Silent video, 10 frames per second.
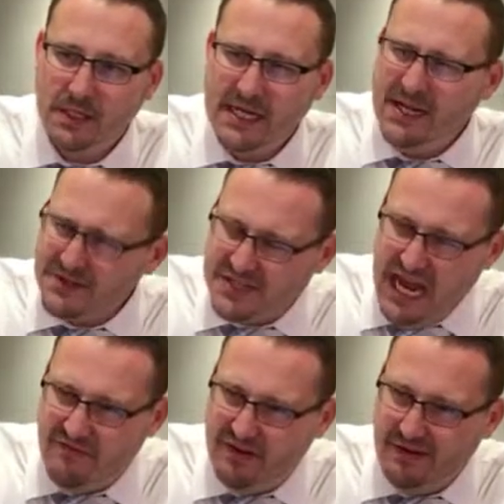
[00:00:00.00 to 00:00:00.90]
Here's
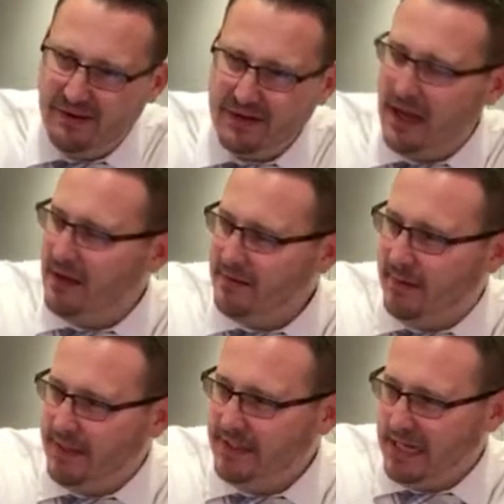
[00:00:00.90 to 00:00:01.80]
David.
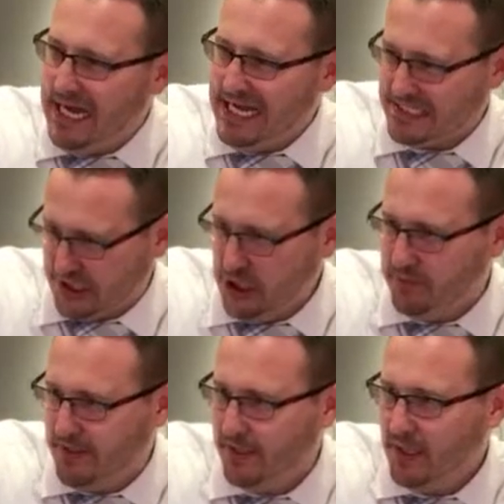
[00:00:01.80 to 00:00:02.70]
I mean, as a
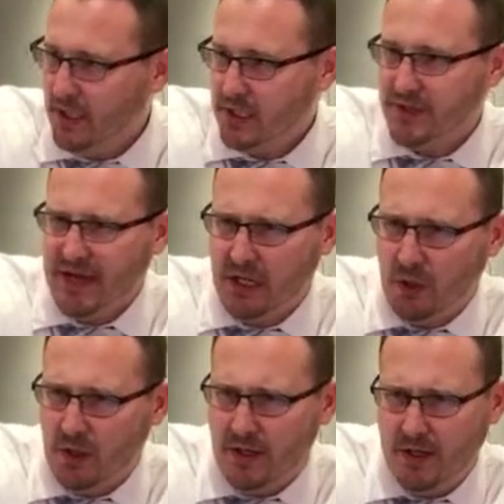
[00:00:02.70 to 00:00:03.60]
human, you're thinking,
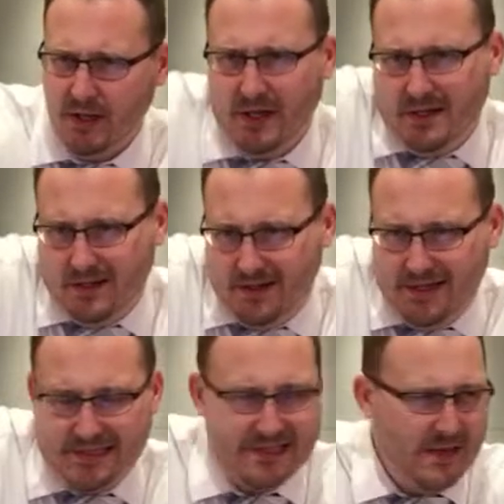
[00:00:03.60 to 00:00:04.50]
Lord,
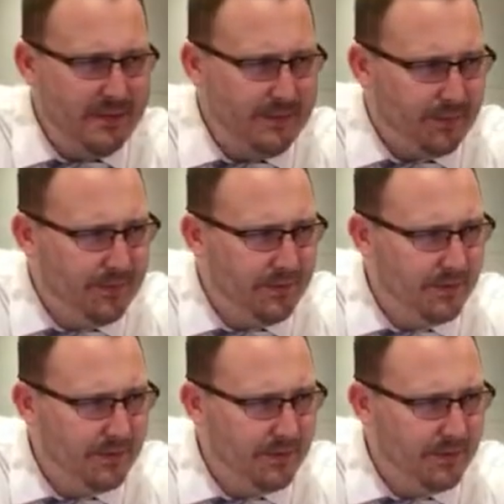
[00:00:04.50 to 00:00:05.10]
it's the same people.